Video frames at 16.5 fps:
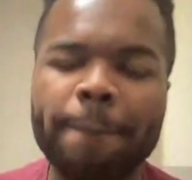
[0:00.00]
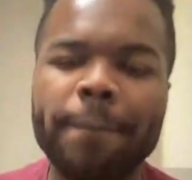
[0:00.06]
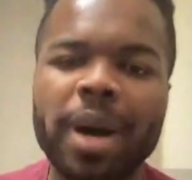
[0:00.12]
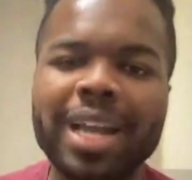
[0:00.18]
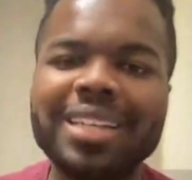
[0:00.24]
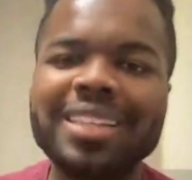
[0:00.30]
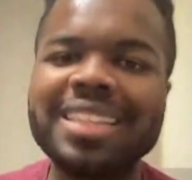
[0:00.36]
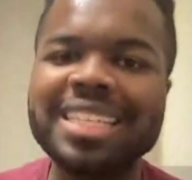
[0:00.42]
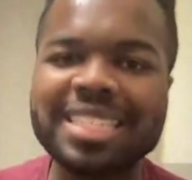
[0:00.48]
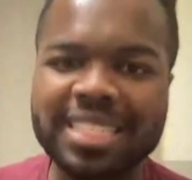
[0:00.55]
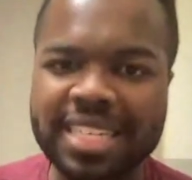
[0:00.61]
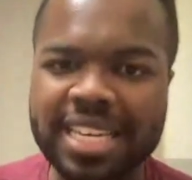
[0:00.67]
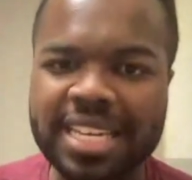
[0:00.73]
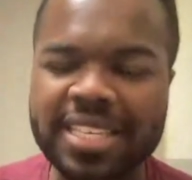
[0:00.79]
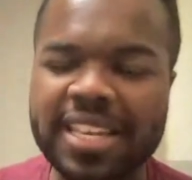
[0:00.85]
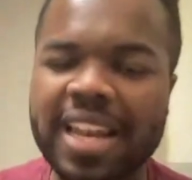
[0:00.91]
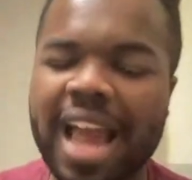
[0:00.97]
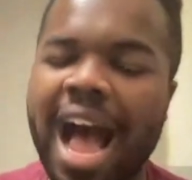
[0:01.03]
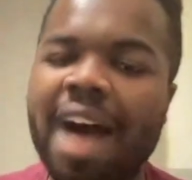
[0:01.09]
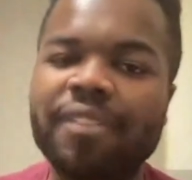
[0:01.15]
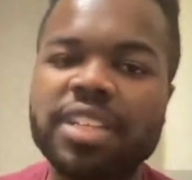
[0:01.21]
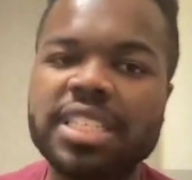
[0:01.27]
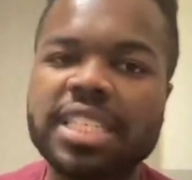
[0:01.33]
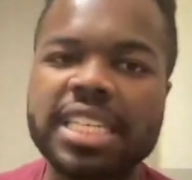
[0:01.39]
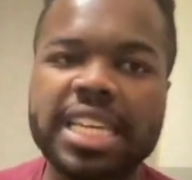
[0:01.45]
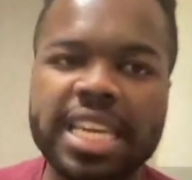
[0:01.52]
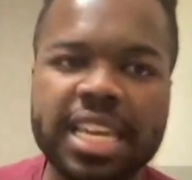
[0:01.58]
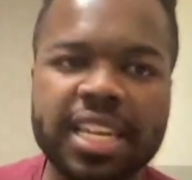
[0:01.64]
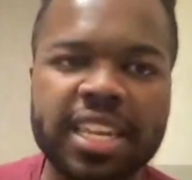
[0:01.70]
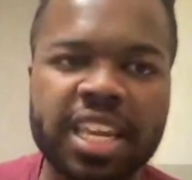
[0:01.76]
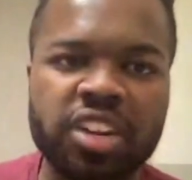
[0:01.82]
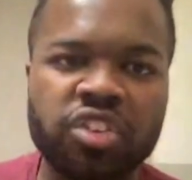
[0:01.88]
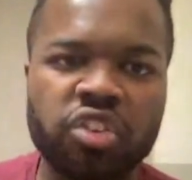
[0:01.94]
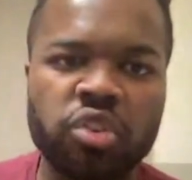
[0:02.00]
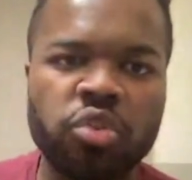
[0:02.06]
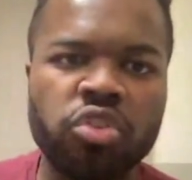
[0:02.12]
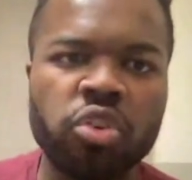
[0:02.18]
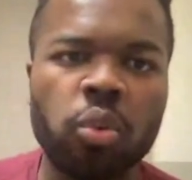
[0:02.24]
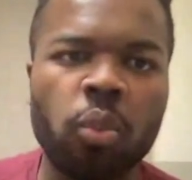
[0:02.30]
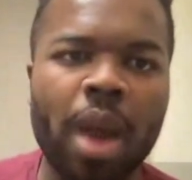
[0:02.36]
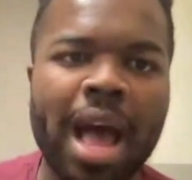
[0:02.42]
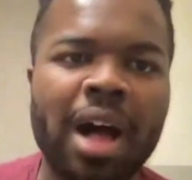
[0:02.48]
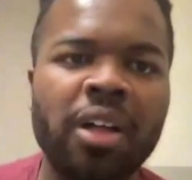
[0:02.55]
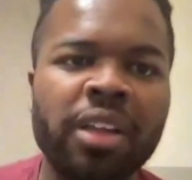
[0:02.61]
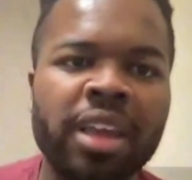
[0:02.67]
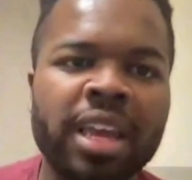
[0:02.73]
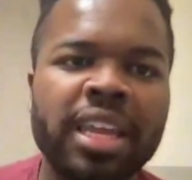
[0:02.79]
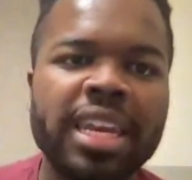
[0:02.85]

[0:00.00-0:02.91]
but this season, obviously, he didn't do too well.